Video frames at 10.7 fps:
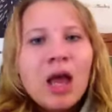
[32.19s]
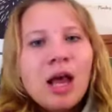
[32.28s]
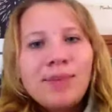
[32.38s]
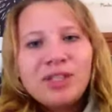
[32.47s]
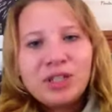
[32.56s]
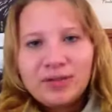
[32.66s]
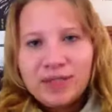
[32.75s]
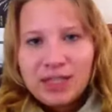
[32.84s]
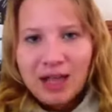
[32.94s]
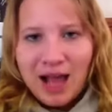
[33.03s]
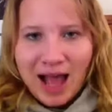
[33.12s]
observed a
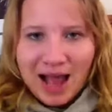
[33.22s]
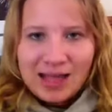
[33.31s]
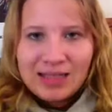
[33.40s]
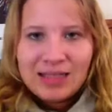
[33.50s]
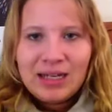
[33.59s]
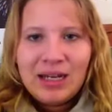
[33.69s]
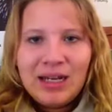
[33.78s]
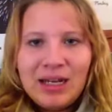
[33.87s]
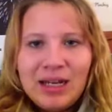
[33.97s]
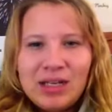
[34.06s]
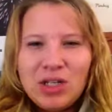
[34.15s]
class
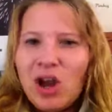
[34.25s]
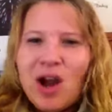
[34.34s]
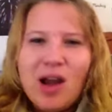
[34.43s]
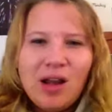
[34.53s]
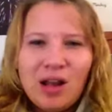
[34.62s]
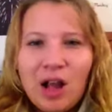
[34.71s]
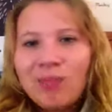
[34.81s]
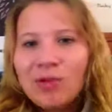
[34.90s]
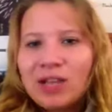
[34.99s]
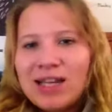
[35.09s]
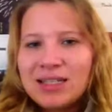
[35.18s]
and taught a
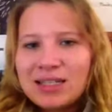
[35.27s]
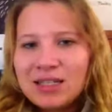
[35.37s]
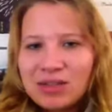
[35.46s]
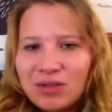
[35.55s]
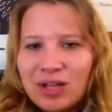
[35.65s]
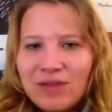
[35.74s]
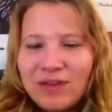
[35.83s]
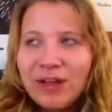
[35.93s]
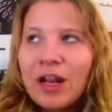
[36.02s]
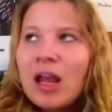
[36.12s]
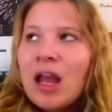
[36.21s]
couple lessons or whatever.